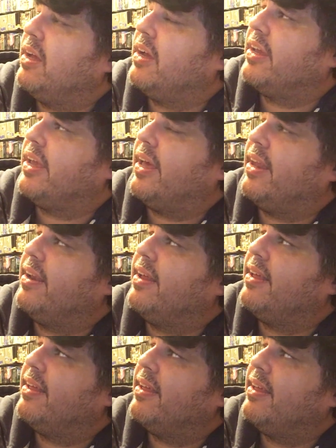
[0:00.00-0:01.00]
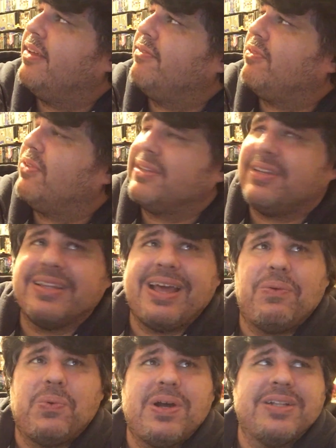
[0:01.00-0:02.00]
again. Only done
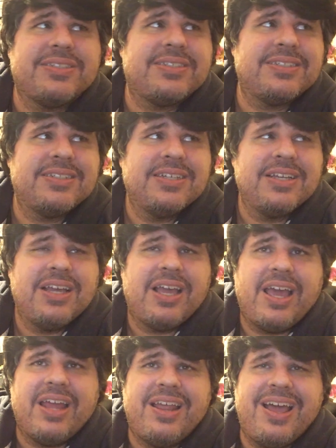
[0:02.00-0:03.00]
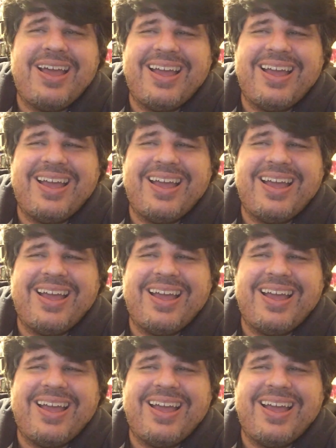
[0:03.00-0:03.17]
that once, and